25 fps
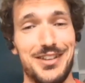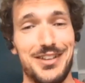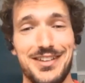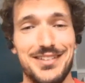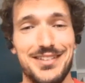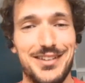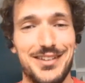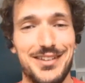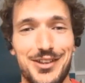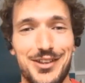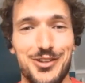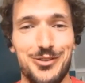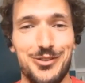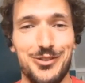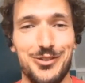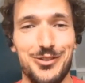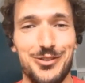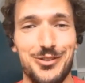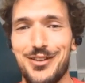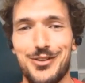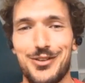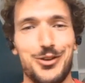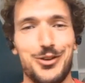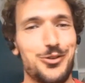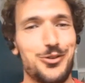They
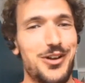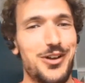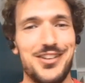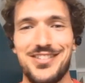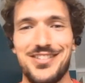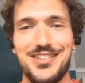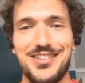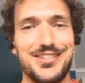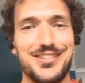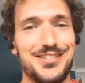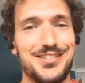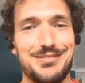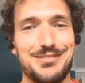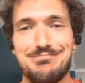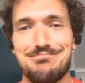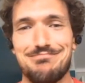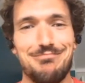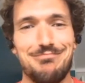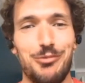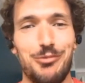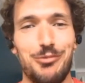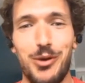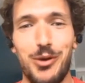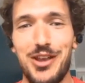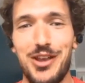find crazy
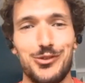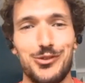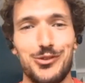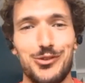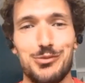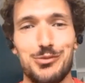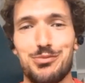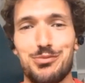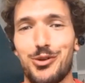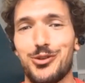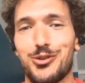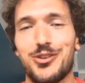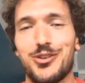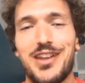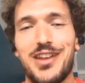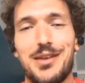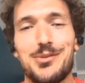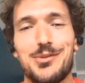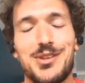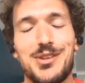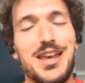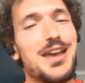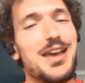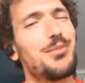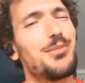ways to prototypes,
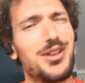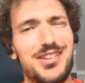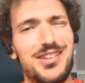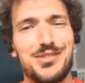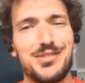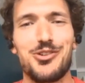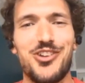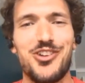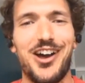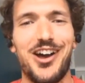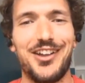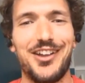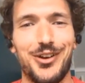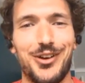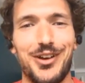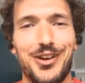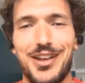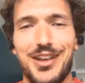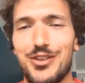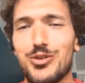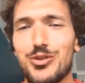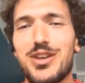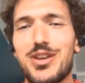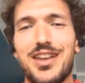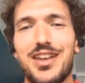but it's much harder.
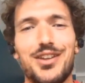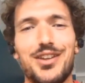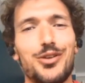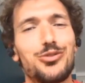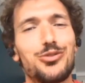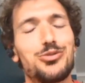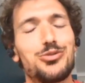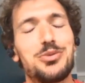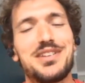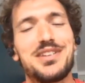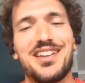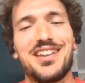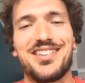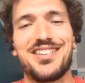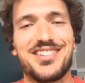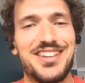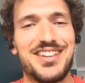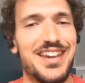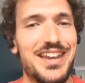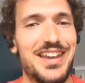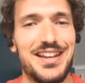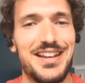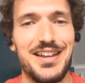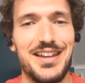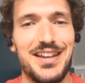And you cannot do it at
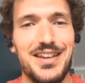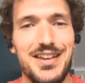scale